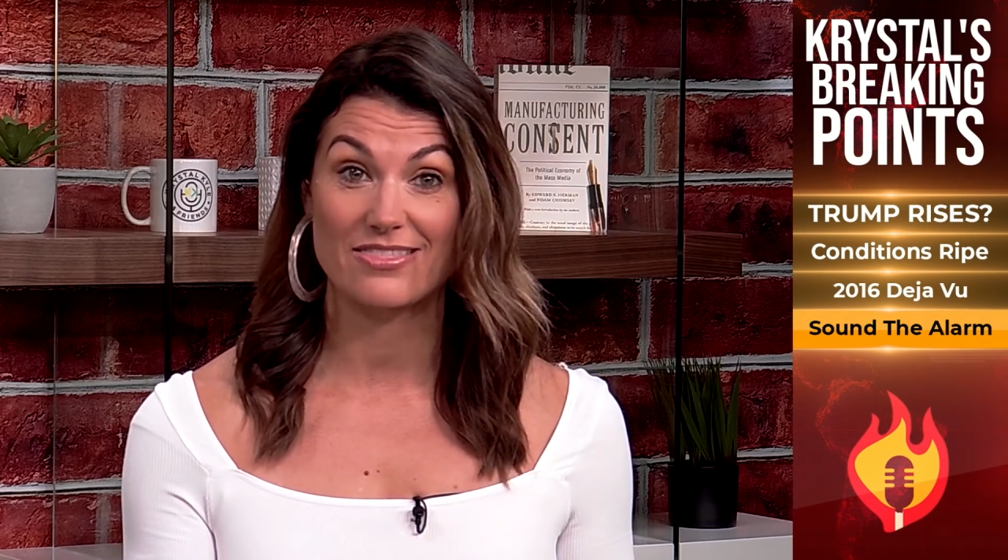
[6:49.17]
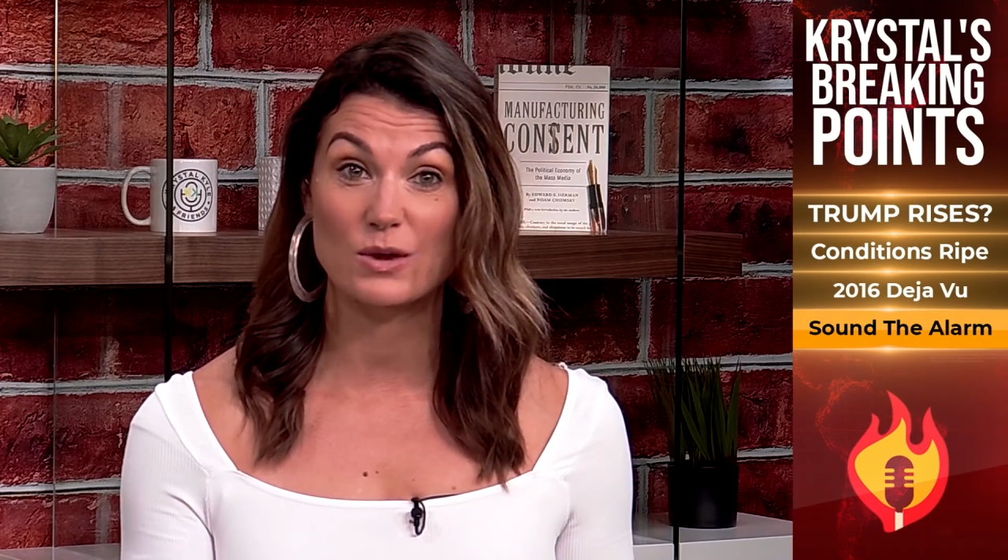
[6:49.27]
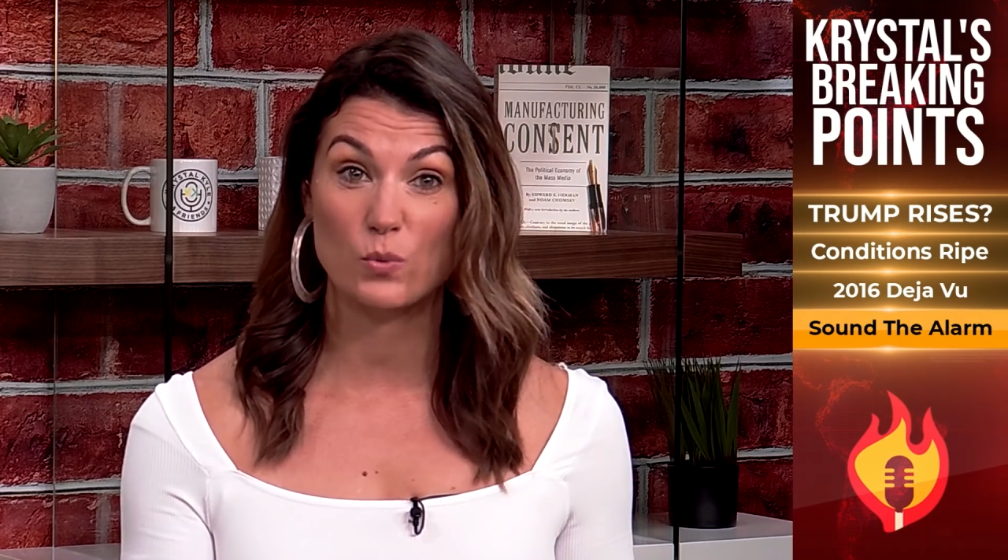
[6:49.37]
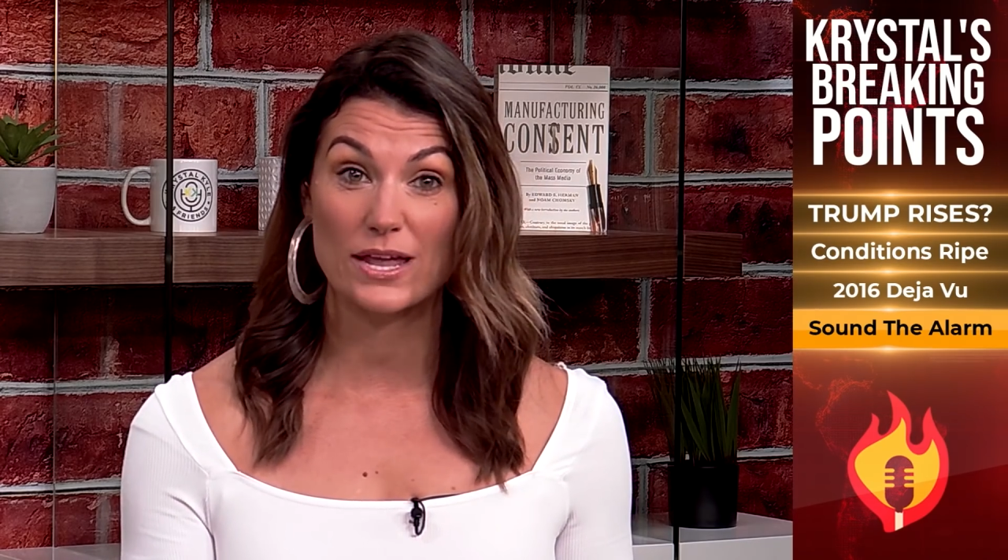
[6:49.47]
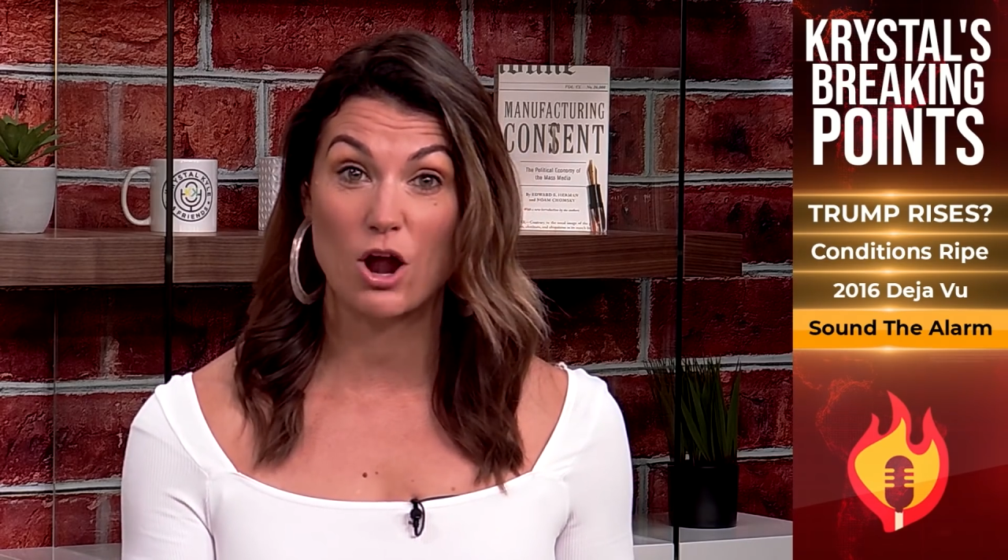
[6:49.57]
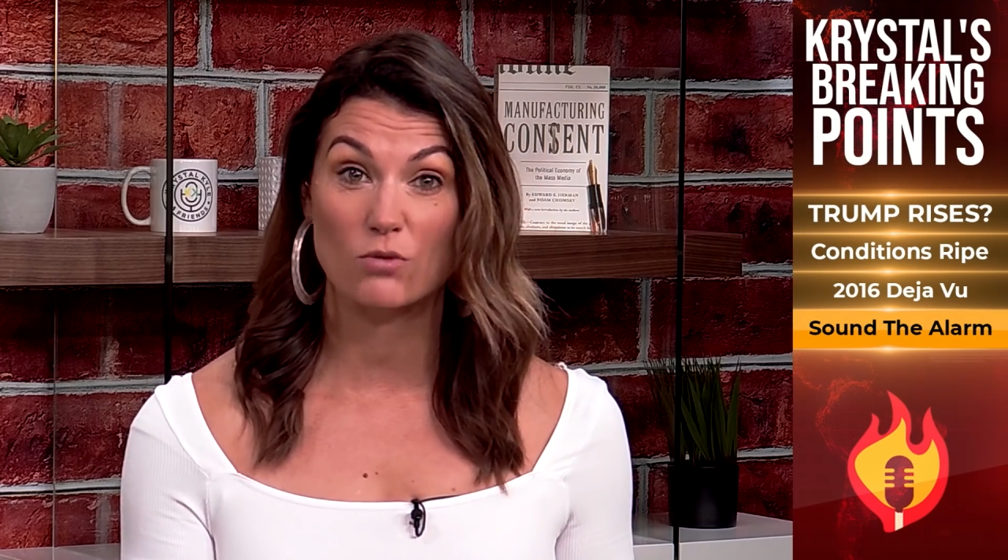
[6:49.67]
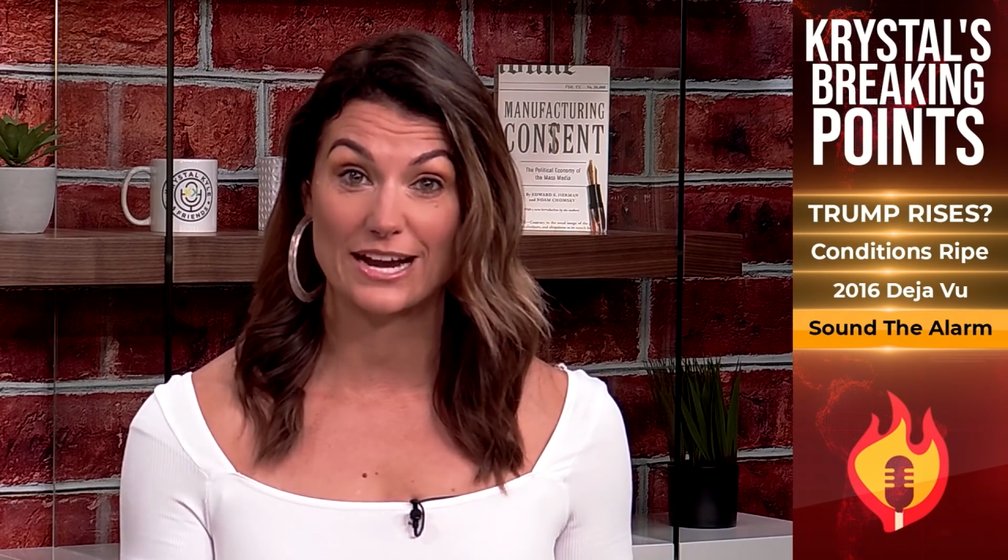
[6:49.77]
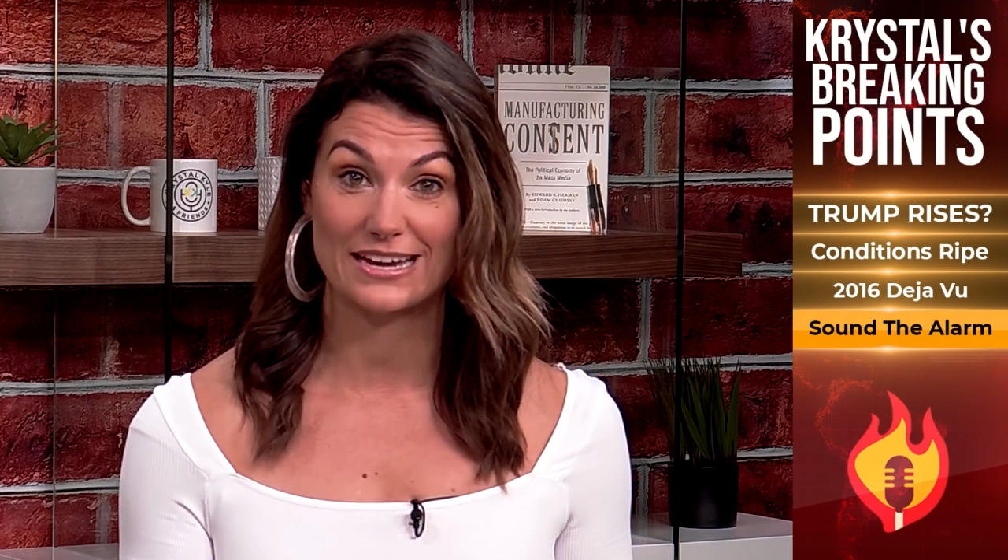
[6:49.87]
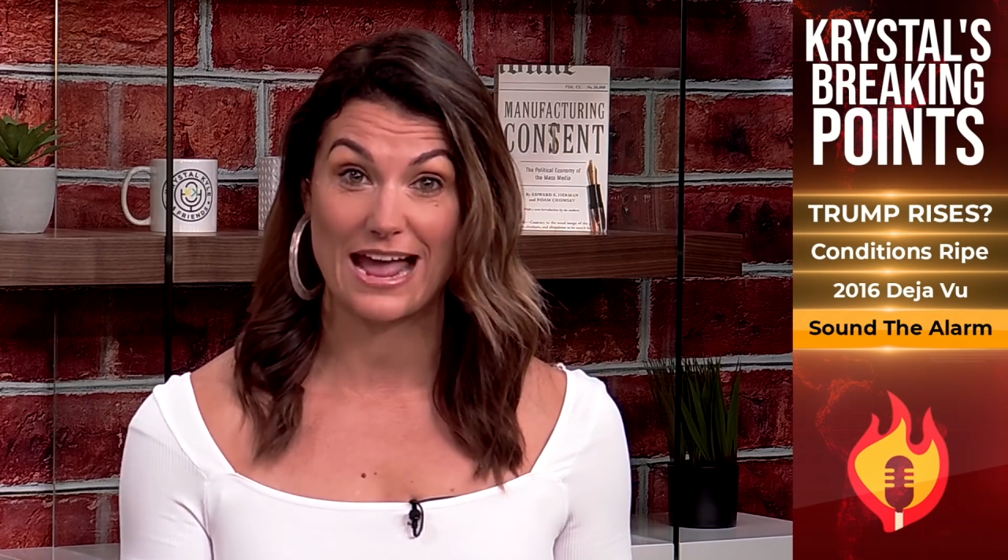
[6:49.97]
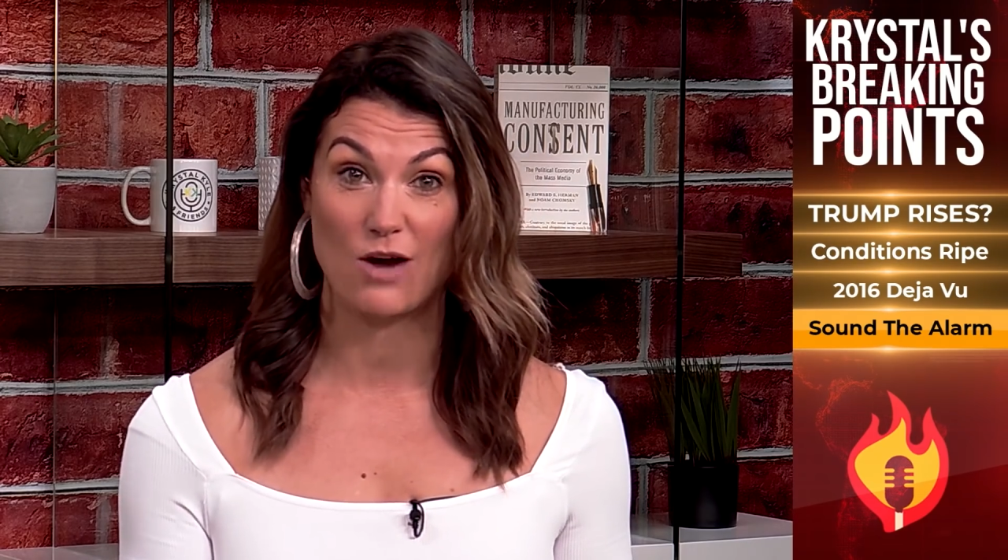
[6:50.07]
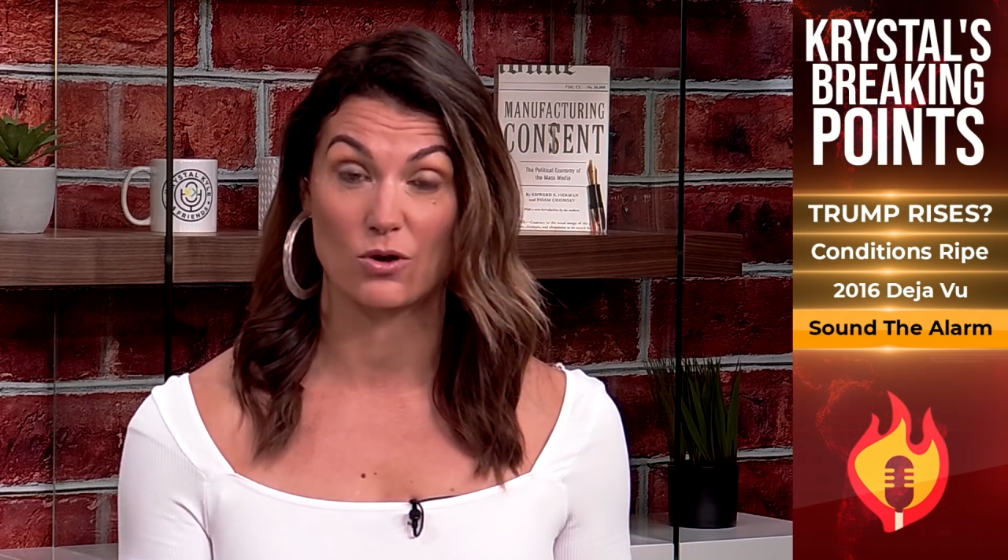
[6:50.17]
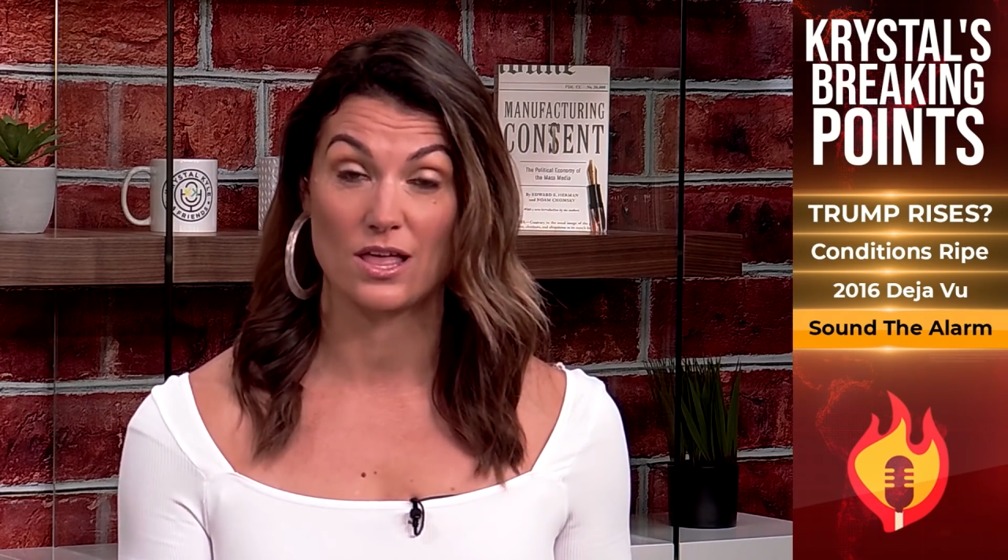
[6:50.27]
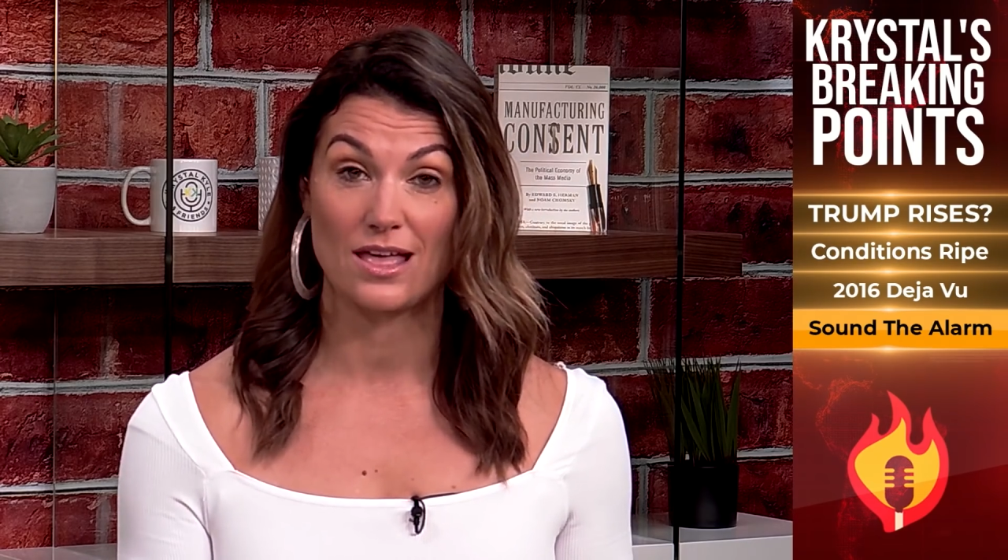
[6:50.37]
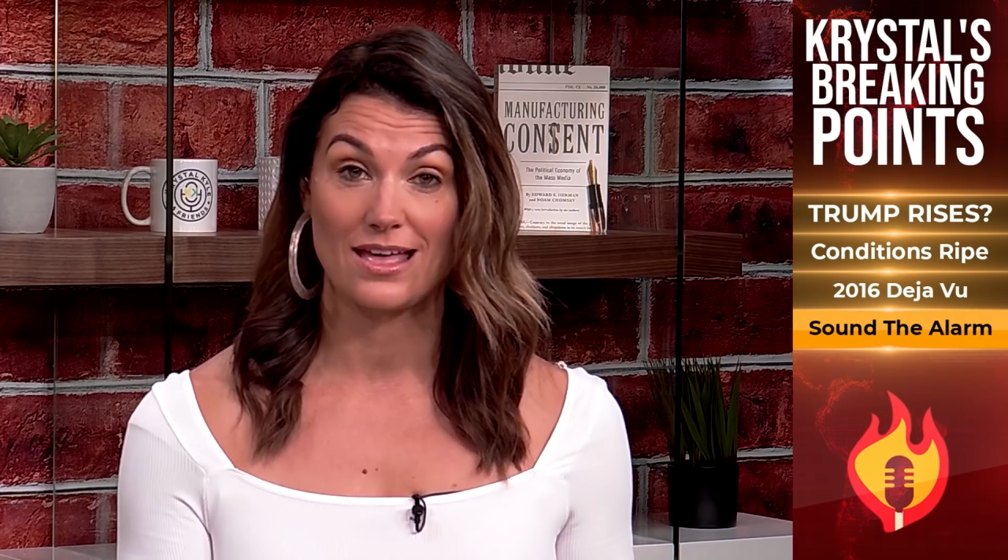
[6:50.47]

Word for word: than we are right now.